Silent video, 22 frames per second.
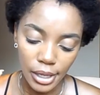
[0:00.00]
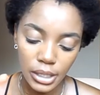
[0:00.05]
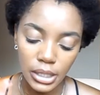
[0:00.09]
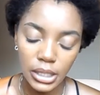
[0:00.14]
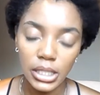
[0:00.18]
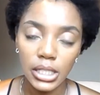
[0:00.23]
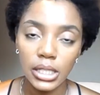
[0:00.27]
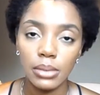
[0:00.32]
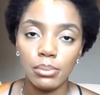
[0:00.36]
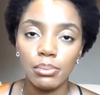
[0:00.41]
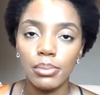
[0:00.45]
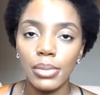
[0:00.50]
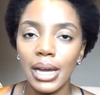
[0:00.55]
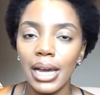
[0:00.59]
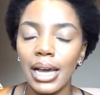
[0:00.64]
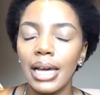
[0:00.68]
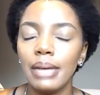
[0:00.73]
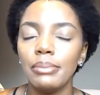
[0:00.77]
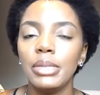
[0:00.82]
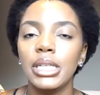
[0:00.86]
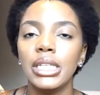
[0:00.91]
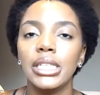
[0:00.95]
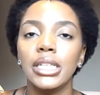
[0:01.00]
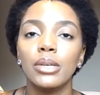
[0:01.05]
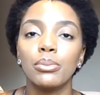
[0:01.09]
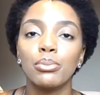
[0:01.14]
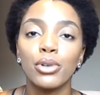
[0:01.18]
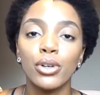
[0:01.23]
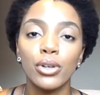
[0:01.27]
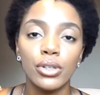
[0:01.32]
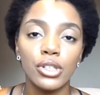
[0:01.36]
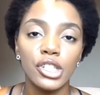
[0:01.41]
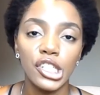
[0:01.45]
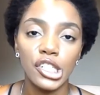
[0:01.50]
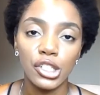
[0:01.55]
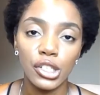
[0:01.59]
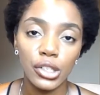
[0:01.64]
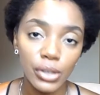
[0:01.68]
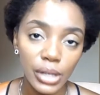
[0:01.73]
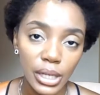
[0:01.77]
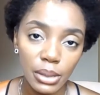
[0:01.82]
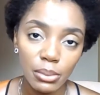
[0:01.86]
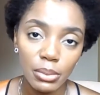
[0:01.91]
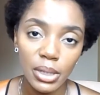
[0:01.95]
deep amino protein
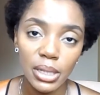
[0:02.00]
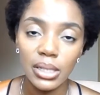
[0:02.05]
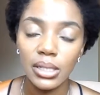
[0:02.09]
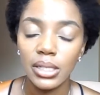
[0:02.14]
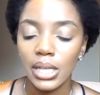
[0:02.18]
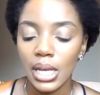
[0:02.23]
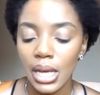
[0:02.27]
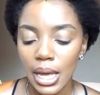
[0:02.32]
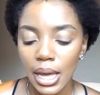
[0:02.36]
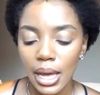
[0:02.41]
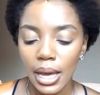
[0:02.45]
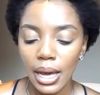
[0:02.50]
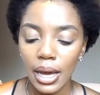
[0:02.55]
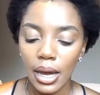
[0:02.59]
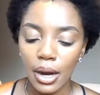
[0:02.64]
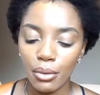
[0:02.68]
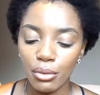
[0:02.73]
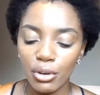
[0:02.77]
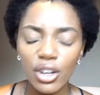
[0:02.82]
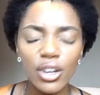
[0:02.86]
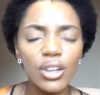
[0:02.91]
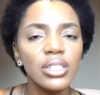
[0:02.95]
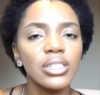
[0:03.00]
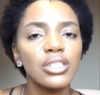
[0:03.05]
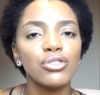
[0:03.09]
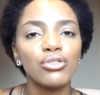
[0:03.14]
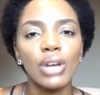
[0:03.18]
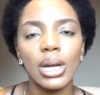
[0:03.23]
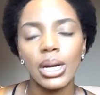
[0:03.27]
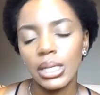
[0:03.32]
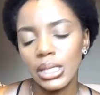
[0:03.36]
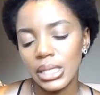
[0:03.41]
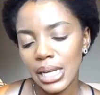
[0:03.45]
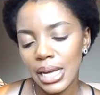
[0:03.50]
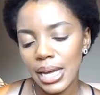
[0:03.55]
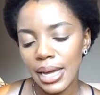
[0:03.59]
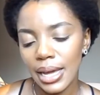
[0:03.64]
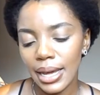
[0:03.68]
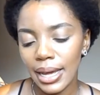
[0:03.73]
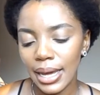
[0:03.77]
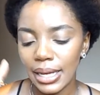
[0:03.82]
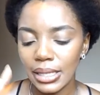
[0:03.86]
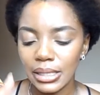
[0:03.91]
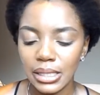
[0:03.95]
treatment,
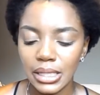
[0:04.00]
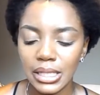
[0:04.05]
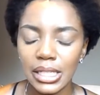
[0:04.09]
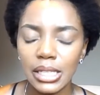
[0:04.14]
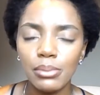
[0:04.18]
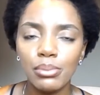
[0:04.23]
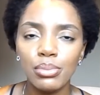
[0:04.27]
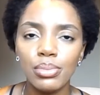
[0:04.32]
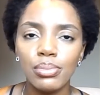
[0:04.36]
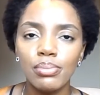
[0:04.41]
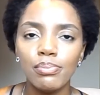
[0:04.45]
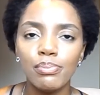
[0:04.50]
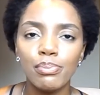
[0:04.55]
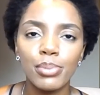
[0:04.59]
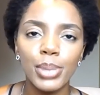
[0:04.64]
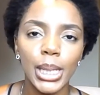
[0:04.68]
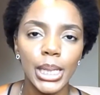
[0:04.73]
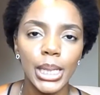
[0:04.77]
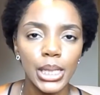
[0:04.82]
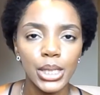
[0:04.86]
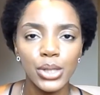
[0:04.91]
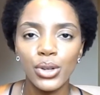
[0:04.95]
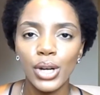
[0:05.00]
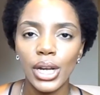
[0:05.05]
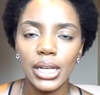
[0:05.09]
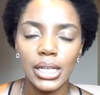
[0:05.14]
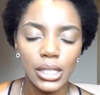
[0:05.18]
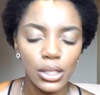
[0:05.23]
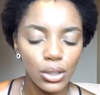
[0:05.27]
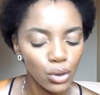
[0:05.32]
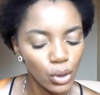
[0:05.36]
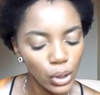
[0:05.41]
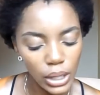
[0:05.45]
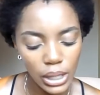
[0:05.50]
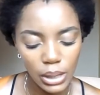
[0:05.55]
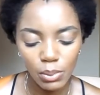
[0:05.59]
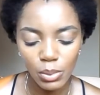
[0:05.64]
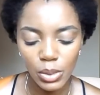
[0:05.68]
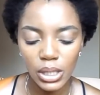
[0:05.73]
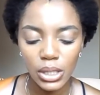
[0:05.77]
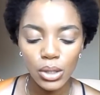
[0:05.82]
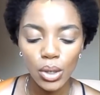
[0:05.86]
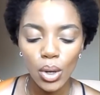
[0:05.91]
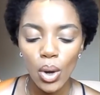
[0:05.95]
reconstructor, a deep penetrating
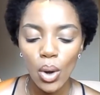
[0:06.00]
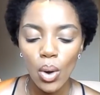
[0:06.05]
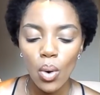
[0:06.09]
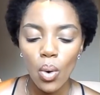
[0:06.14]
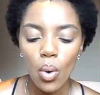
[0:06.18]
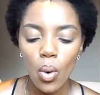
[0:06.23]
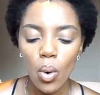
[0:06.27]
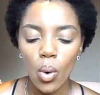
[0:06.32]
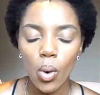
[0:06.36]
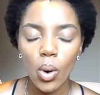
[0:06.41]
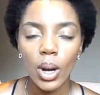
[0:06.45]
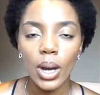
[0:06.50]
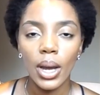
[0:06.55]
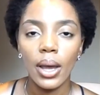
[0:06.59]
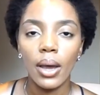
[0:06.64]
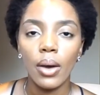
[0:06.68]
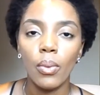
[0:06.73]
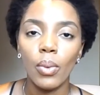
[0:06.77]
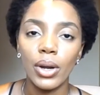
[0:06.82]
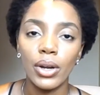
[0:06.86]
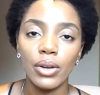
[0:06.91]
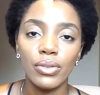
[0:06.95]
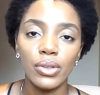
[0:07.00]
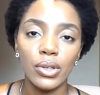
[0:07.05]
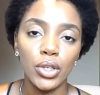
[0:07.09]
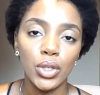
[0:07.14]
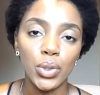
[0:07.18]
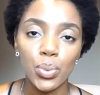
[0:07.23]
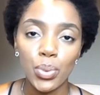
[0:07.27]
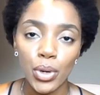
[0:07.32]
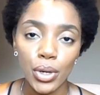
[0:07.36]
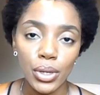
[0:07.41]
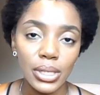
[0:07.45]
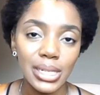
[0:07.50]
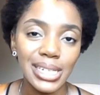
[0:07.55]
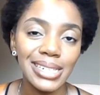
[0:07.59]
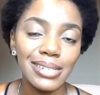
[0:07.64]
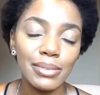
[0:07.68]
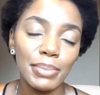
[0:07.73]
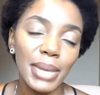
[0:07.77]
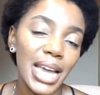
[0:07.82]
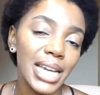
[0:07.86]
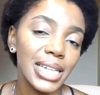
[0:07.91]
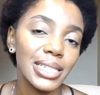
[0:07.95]
treatment, or one of those protein
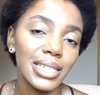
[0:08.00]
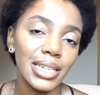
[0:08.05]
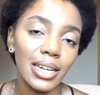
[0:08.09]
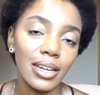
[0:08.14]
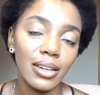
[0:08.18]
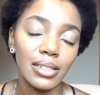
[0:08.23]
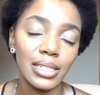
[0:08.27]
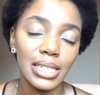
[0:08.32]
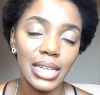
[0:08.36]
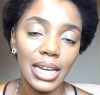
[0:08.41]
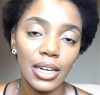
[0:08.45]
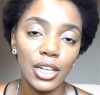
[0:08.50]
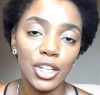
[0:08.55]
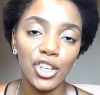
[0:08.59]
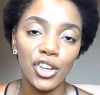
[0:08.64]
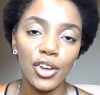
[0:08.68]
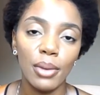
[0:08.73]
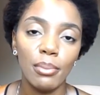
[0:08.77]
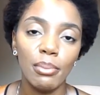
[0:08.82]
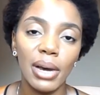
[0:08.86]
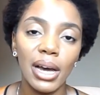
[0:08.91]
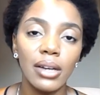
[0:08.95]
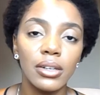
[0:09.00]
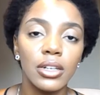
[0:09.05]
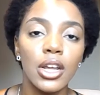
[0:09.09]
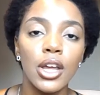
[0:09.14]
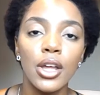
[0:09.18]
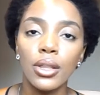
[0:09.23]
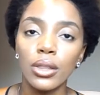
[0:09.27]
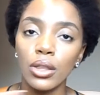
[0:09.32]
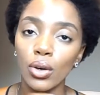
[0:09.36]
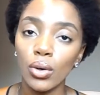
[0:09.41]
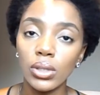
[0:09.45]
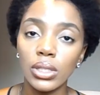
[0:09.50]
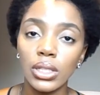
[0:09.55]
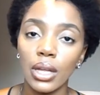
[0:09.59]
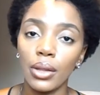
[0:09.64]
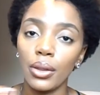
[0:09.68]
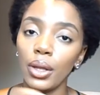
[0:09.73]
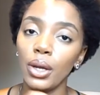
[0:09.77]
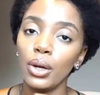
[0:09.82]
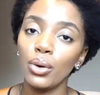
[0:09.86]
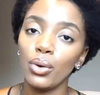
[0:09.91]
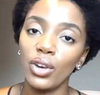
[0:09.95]
packs that I was telling you about. Those are
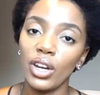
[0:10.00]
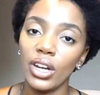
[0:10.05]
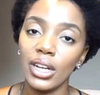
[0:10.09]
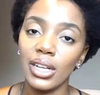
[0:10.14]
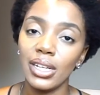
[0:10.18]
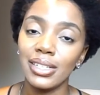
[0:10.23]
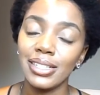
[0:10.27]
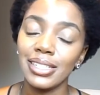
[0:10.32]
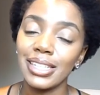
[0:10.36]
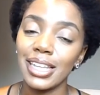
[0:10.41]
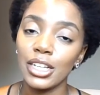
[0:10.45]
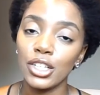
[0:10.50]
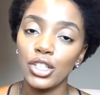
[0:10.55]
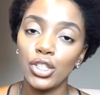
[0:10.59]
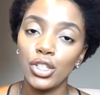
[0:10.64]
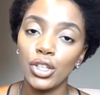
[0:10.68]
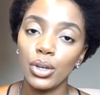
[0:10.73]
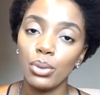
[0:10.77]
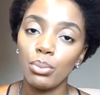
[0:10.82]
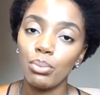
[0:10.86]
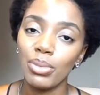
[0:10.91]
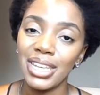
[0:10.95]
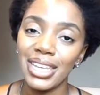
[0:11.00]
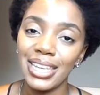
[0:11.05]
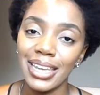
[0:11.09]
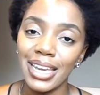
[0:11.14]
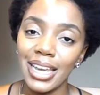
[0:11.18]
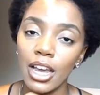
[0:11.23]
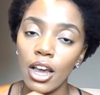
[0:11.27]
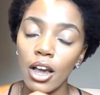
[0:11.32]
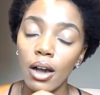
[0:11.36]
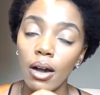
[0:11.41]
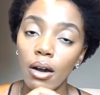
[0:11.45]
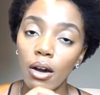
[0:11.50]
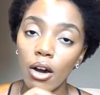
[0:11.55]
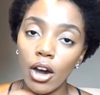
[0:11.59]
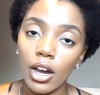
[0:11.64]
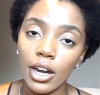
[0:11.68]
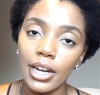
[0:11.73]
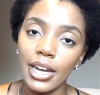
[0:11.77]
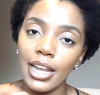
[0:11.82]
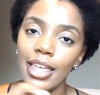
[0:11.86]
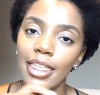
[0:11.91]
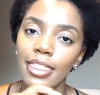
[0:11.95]
the ingredients that should be
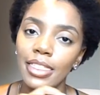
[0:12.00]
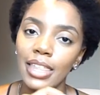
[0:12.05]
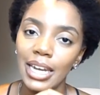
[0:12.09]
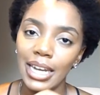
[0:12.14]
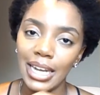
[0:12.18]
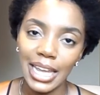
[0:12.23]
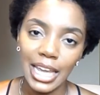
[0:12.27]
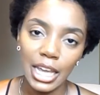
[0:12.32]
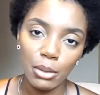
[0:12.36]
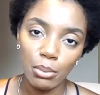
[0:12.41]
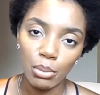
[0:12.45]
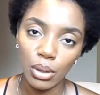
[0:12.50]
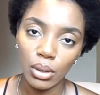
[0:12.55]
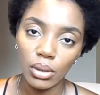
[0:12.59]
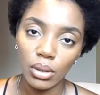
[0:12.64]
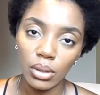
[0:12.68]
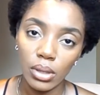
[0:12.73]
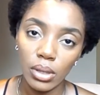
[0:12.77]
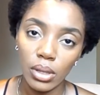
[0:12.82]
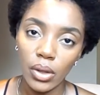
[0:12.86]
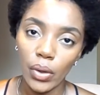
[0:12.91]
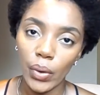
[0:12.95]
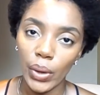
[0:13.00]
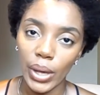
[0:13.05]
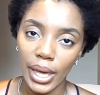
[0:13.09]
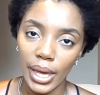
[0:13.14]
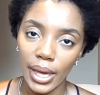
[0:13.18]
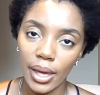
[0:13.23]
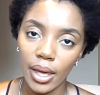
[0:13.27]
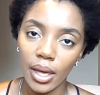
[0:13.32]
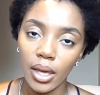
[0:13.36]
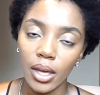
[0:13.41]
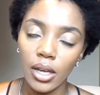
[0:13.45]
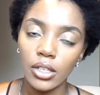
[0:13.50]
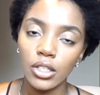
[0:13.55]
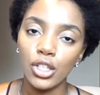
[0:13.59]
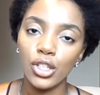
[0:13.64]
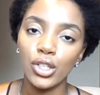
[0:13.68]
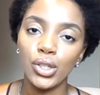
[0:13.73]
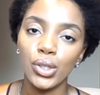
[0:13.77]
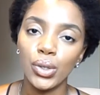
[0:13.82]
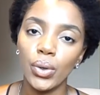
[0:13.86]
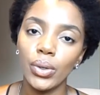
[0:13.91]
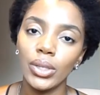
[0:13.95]
on the label, okay, to
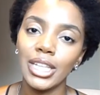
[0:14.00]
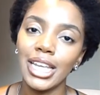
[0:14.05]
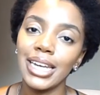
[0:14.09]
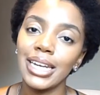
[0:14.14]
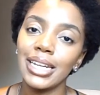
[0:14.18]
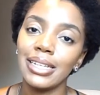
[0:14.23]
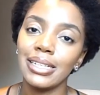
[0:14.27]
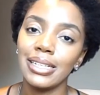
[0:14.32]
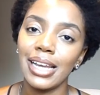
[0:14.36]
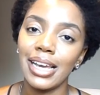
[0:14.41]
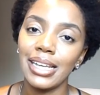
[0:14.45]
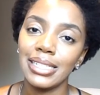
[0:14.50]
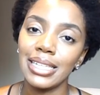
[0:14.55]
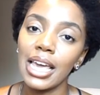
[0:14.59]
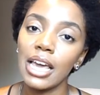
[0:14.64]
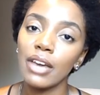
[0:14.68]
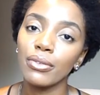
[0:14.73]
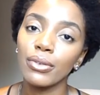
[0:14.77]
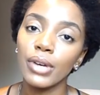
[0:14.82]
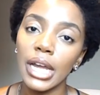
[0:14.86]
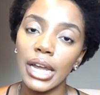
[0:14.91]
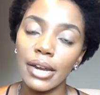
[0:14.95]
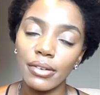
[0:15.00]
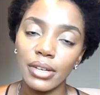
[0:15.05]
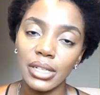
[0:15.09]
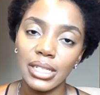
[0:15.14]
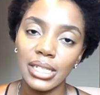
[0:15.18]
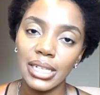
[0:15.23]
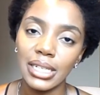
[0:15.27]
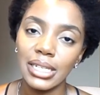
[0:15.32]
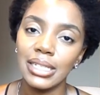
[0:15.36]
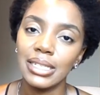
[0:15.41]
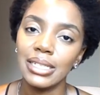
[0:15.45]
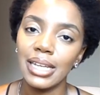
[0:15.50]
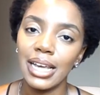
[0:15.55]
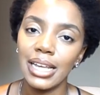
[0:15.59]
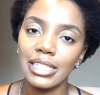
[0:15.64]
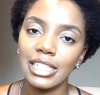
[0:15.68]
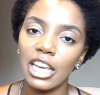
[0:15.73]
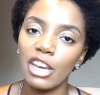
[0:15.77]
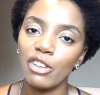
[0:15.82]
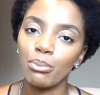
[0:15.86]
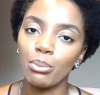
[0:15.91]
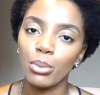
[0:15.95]
show that it does have keratin, it does
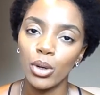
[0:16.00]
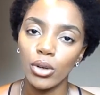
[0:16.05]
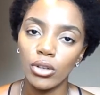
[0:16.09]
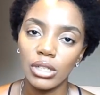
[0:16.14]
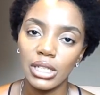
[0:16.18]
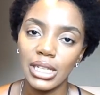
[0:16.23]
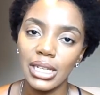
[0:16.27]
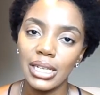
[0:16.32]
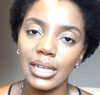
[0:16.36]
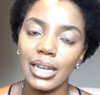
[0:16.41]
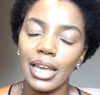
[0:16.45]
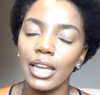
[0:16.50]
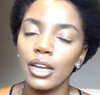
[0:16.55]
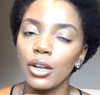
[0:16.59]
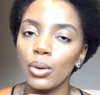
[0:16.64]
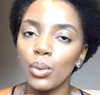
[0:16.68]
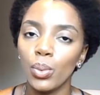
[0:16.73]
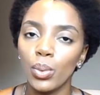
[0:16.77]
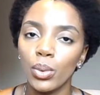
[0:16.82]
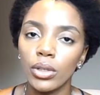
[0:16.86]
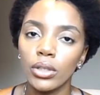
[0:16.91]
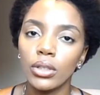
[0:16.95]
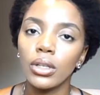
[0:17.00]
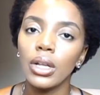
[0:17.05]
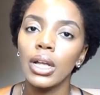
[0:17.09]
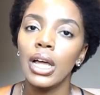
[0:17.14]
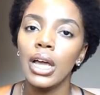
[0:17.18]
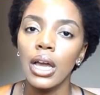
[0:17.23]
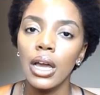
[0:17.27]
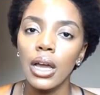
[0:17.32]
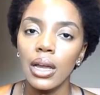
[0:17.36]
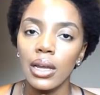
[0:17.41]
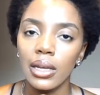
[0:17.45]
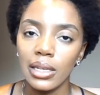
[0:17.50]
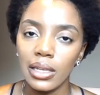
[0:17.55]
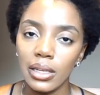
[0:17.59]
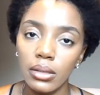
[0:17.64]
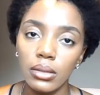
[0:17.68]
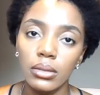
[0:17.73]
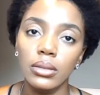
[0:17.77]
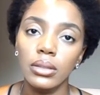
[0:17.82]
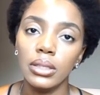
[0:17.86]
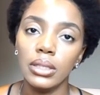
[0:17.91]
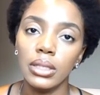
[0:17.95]
have protein, and it will
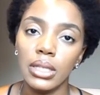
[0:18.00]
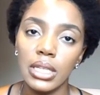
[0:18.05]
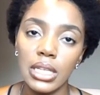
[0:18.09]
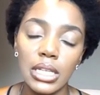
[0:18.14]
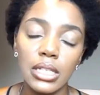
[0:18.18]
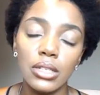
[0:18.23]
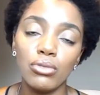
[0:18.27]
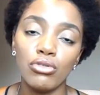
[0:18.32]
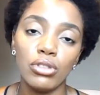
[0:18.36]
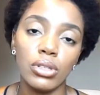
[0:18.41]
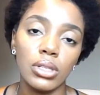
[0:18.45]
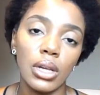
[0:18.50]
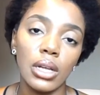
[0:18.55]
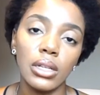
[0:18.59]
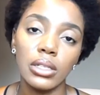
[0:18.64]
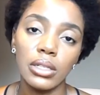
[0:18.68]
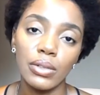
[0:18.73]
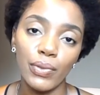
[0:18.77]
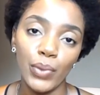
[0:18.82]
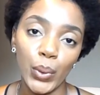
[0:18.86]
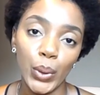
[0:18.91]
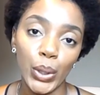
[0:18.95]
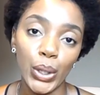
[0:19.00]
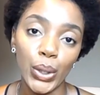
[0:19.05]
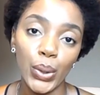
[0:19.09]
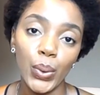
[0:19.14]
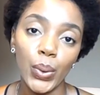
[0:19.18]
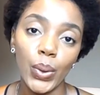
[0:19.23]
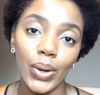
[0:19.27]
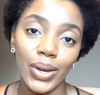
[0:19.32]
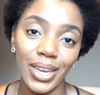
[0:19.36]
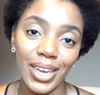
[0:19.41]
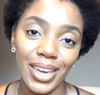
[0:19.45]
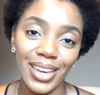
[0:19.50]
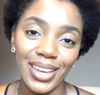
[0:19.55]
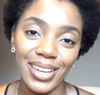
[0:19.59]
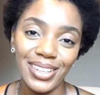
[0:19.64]
yield these results for you, okay?